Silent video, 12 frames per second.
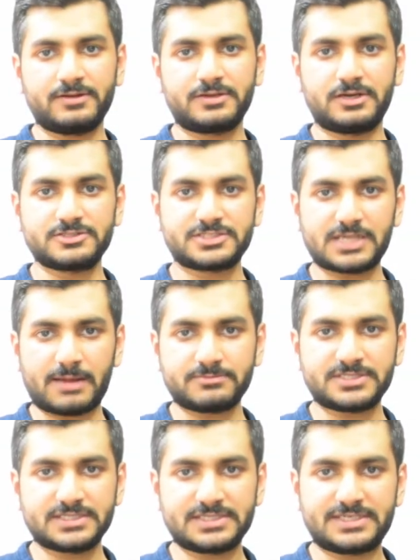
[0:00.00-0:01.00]
Now
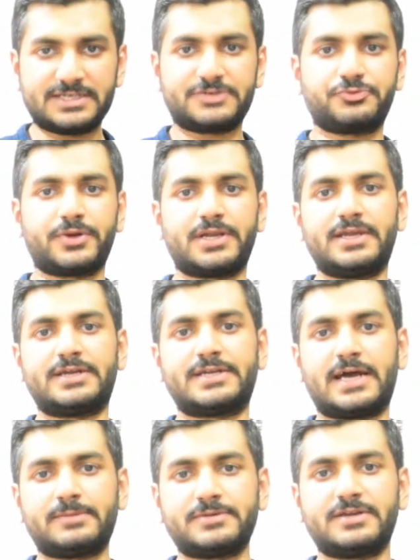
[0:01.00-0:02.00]
Samsung did quickly
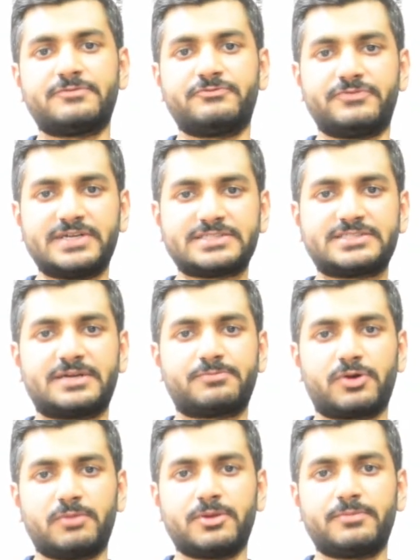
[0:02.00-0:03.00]
adapt and fix that
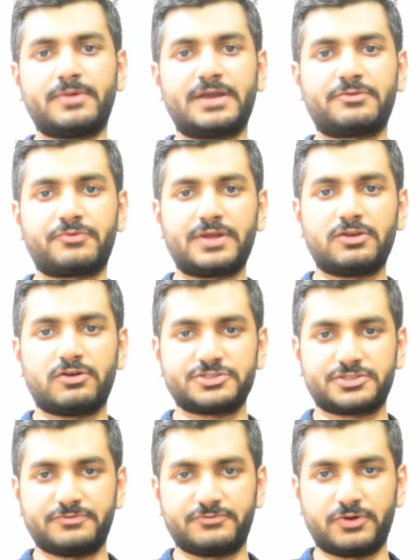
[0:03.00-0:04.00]
problem and
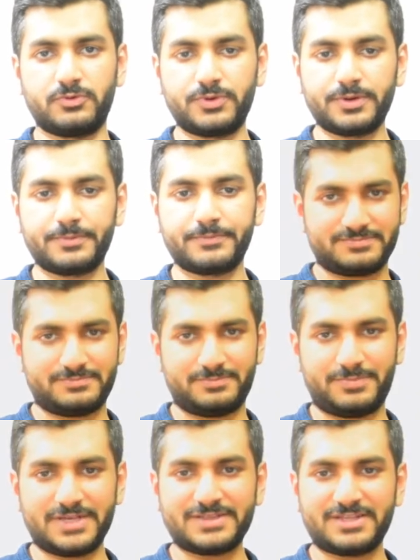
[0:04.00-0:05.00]
relaunch the phone,
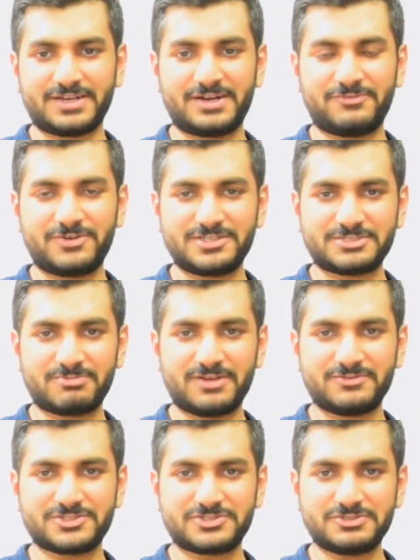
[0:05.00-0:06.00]
but the cover
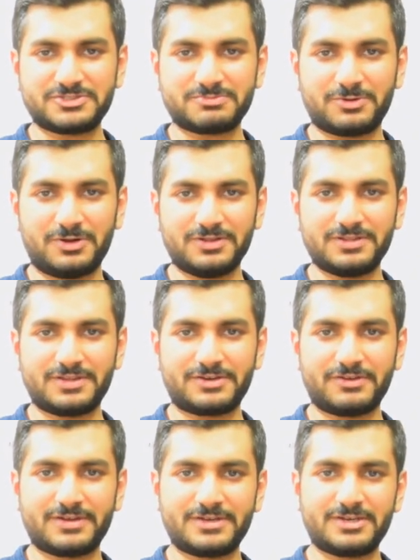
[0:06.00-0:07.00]
display was so small
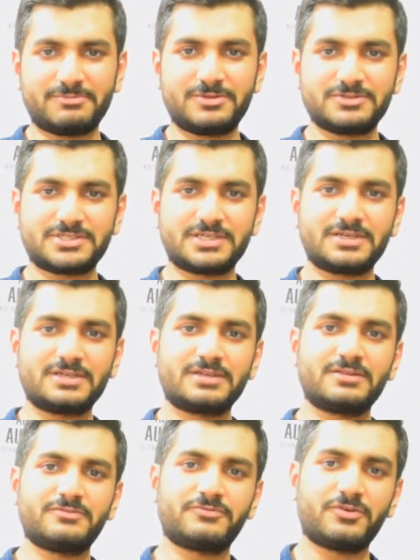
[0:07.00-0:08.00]
that you ended up using
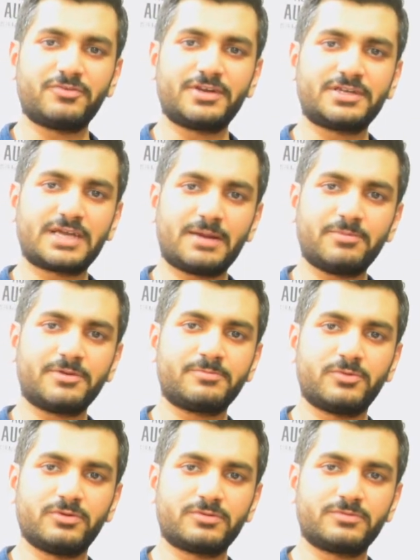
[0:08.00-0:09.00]
the phone in tablet
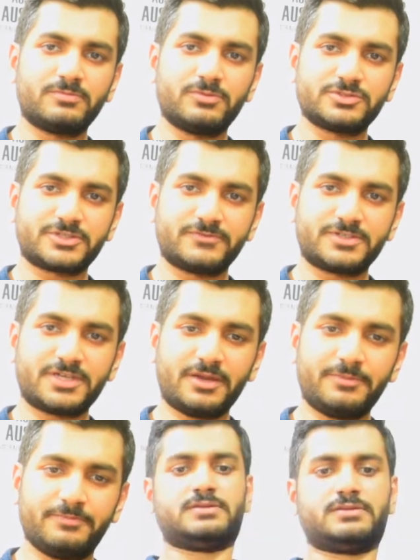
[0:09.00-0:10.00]
mode most of the
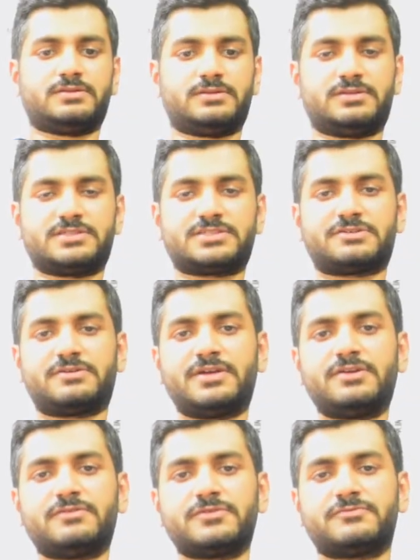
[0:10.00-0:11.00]
time. The
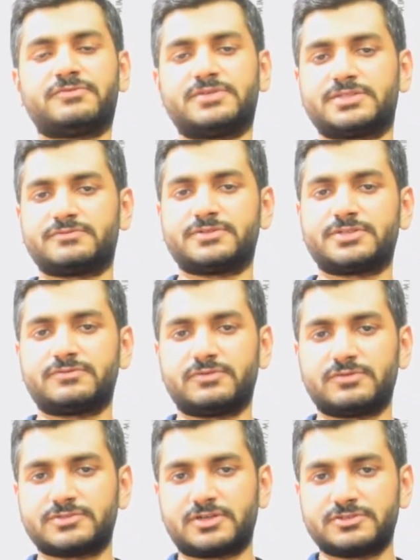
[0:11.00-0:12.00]
screen of the first version
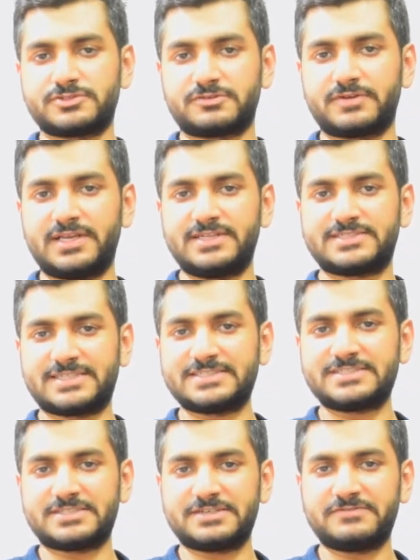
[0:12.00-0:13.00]
was also really
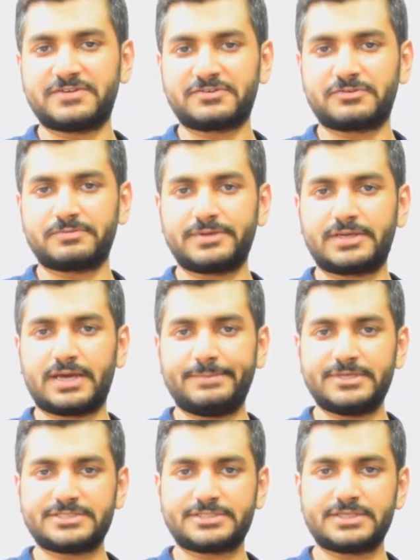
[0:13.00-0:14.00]
sensitive and could be
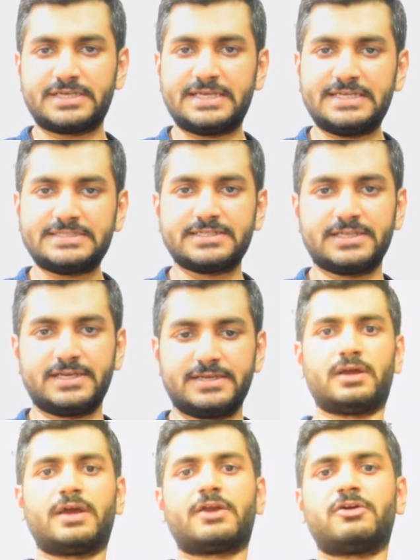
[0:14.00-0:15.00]
damaged easily.
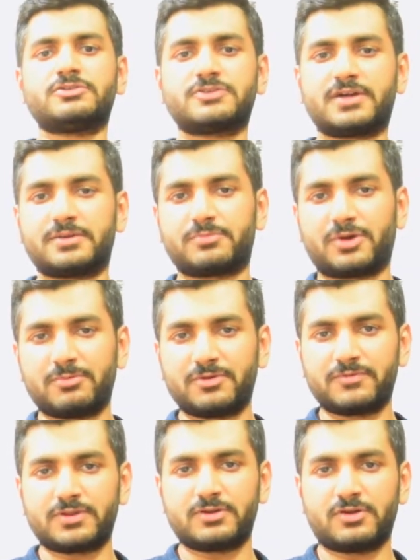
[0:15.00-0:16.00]
It also had a
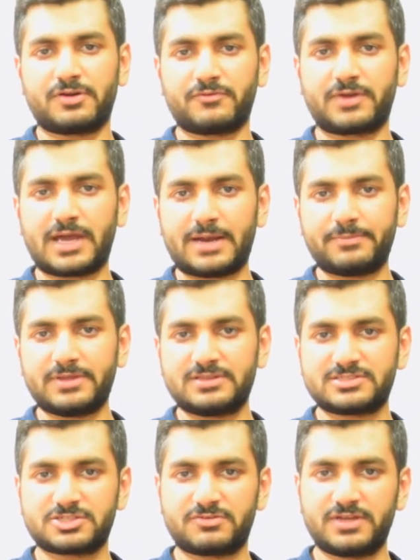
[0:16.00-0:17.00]
problem with a lot of gap in
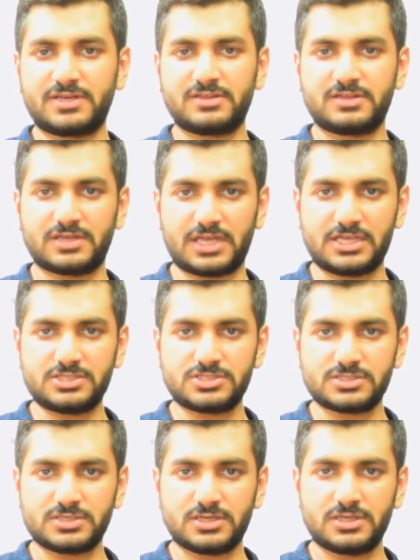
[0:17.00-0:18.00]
the screen and the
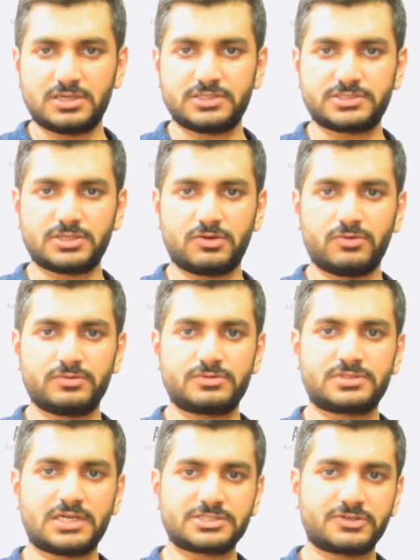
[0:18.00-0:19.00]
hinge, so
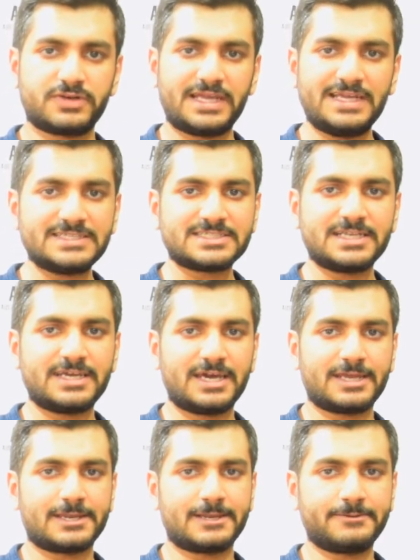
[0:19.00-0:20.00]
dust could easily
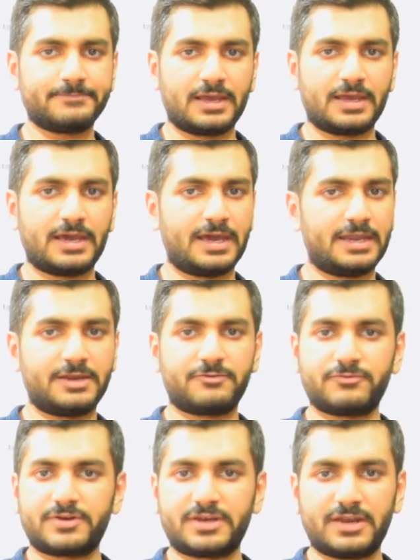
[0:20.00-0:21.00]
get in and
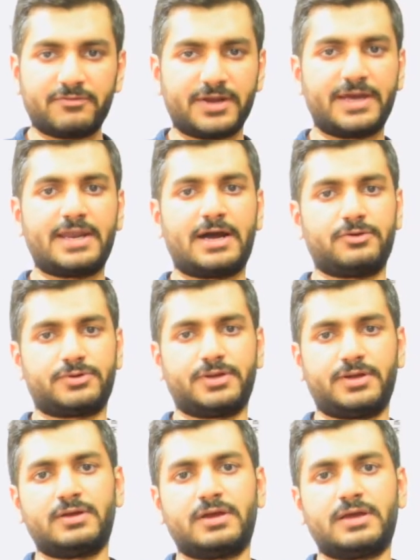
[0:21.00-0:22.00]
it would never get out.
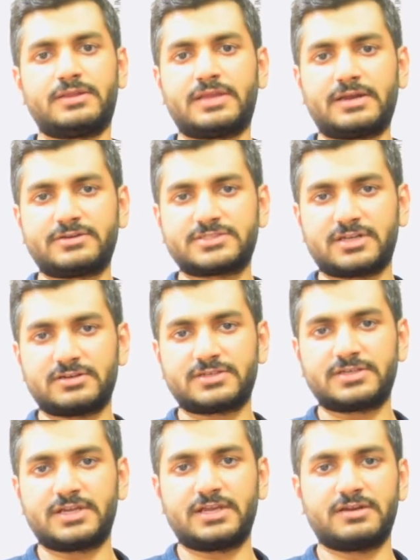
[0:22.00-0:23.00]
That
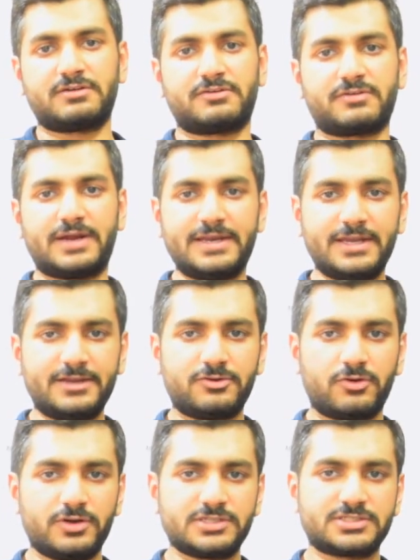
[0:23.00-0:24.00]
resulted in a grinding
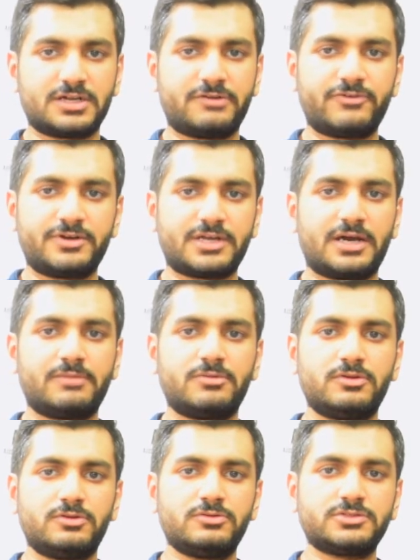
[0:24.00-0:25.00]
noise every time
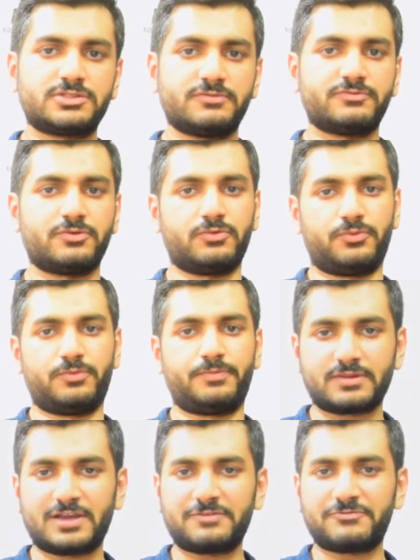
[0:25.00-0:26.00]
you used the phone.
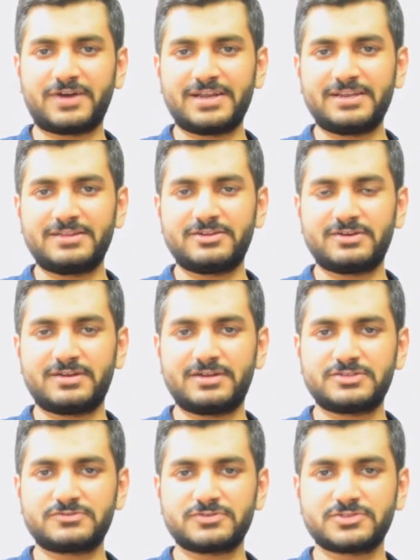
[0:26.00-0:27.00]
And finally, the
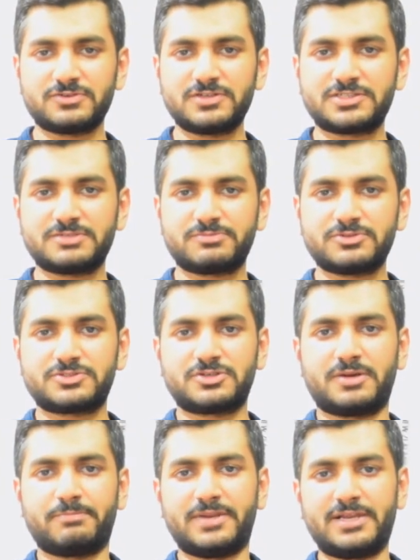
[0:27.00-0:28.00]
hinge was only supposed to
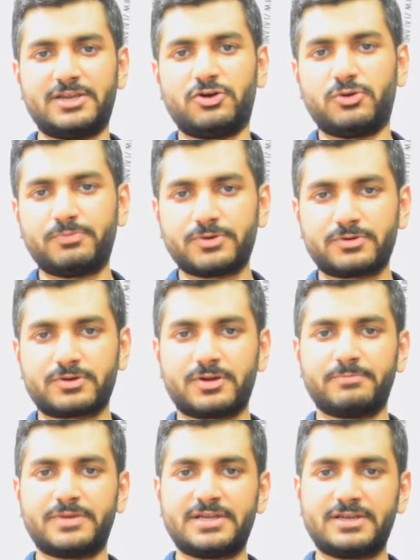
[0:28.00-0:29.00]
completely open or
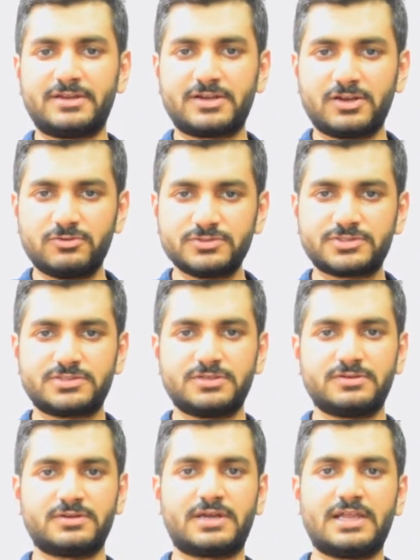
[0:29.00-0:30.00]
completely close
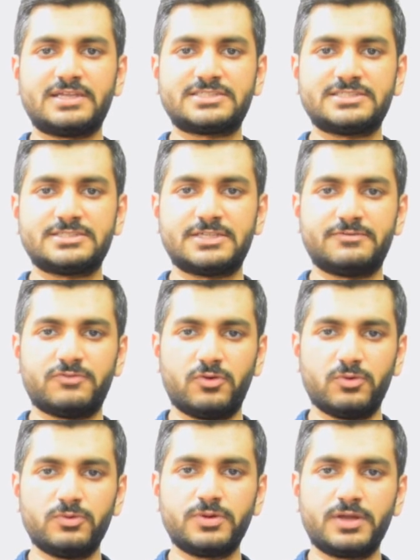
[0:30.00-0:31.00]
the Galaxy Z
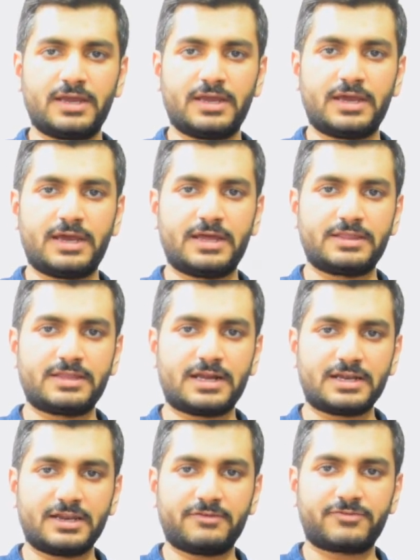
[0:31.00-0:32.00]
Fold, and
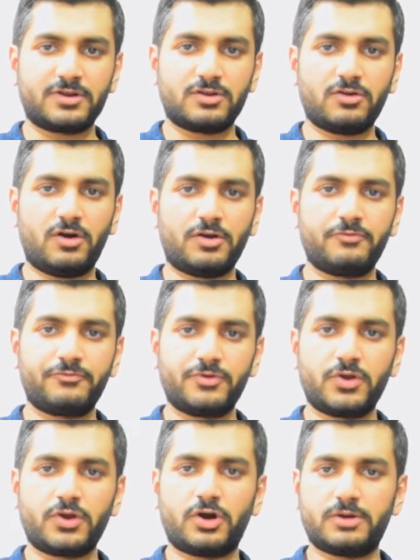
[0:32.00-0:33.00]
that left a lot of
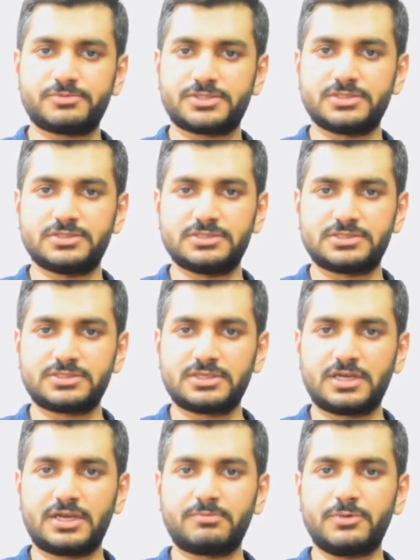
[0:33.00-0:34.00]
viewing options
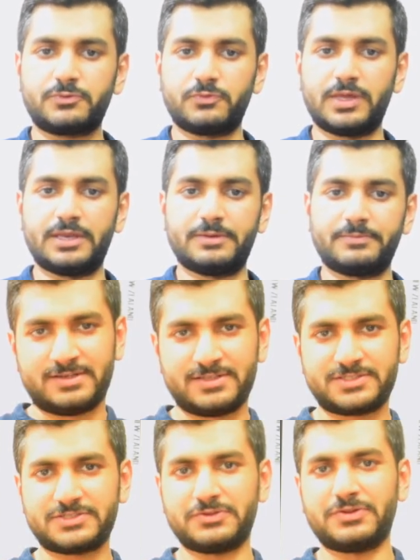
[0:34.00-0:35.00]
in between.
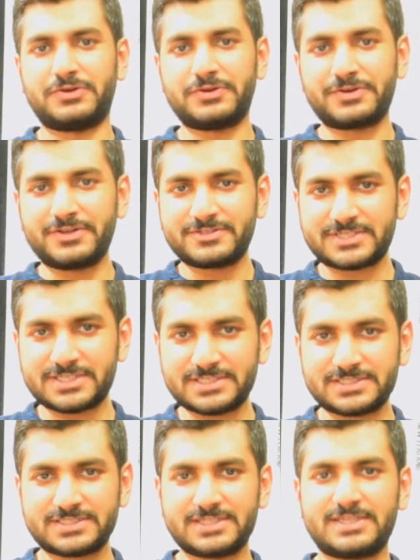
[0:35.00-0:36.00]
So the good news
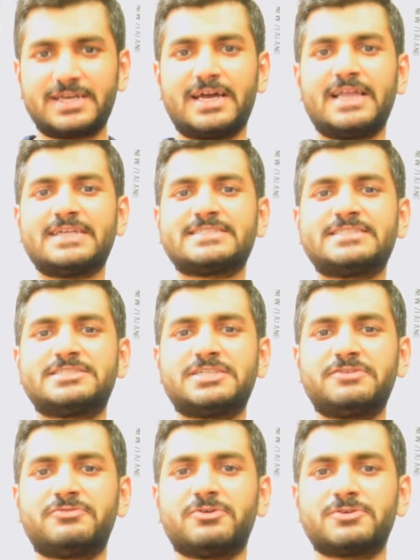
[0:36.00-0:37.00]
is that the Galaxy
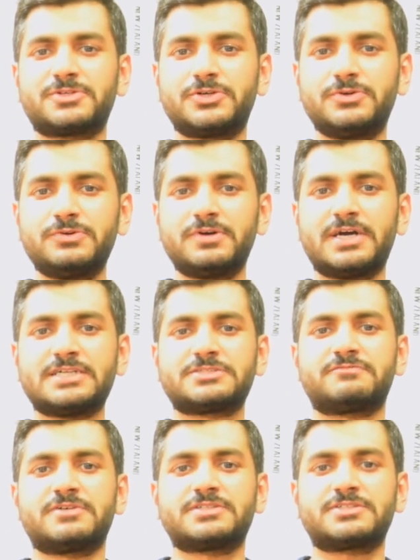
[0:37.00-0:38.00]
Z Fold 2
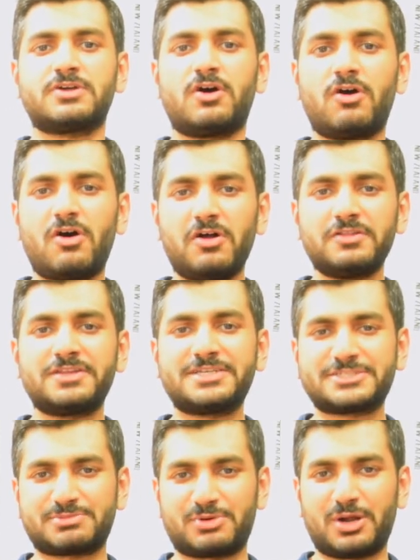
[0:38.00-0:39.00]
has fixed all
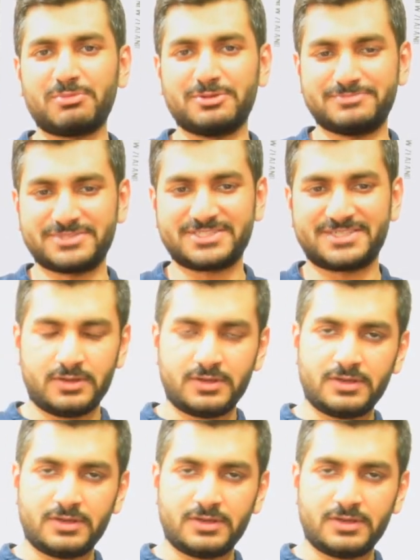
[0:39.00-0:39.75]
these problems.